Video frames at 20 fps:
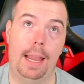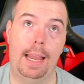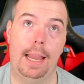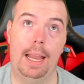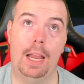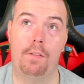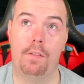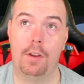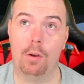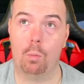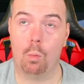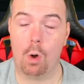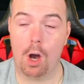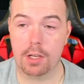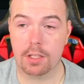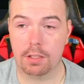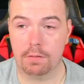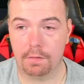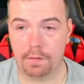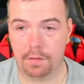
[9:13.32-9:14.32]
If it
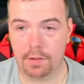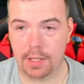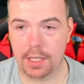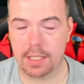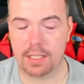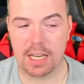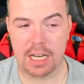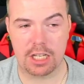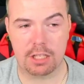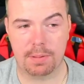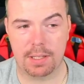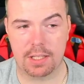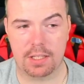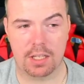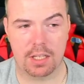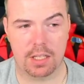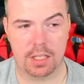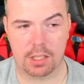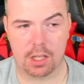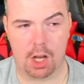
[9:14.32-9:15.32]
wasn't for this
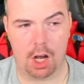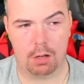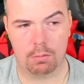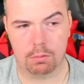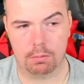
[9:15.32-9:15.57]
SBC, this card